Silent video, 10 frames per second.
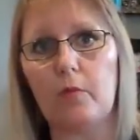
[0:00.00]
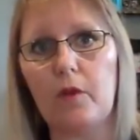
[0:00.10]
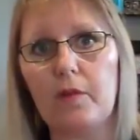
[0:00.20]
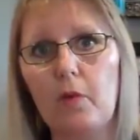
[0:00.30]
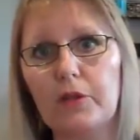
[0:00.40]

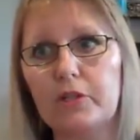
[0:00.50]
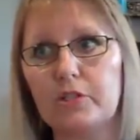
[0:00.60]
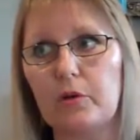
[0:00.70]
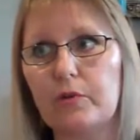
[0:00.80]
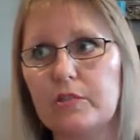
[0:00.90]
Well, then what you
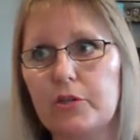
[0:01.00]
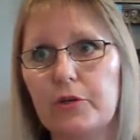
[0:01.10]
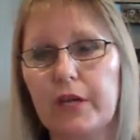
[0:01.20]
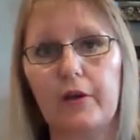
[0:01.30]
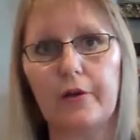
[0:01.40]
do is
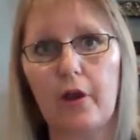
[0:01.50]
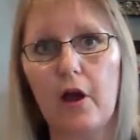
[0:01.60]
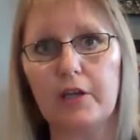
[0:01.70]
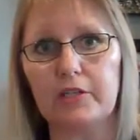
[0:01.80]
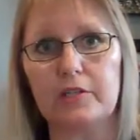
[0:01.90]
you get
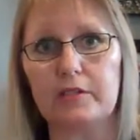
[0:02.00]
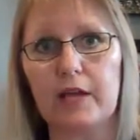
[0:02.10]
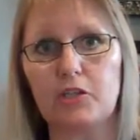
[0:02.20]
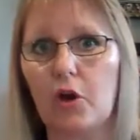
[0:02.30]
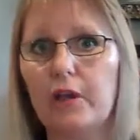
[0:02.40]
online and you
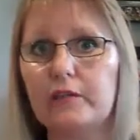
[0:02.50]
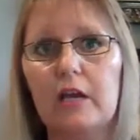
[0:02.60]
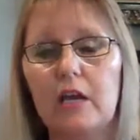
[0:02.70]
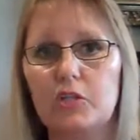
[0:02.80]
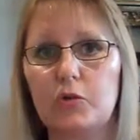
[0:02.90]
start trying
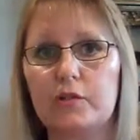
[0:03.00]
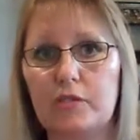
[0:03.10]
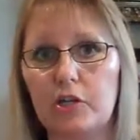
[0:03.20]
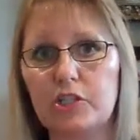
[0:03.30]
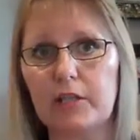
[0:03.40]
to
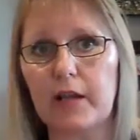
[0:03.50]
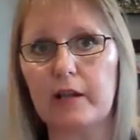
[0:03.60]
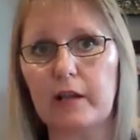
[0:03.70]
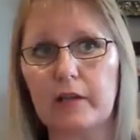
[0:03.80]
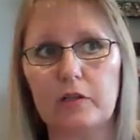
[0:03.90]

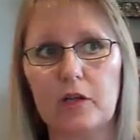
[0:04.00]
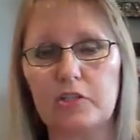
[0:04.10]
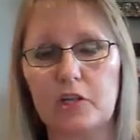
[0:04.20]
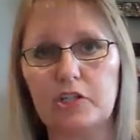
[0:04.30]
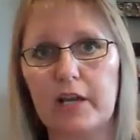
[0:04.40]
associate,
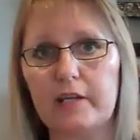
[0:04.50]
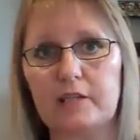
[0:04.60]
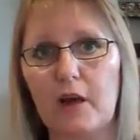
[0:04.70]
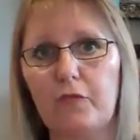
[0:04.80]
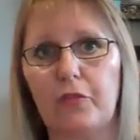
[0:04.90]
associate
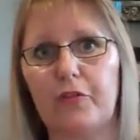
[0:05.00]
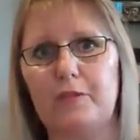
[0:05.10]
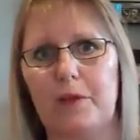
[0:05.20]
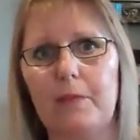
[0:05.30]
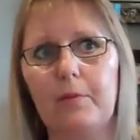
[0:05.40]
yourself with
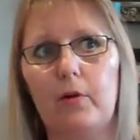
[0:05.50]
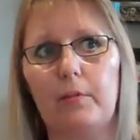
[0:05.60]
these people.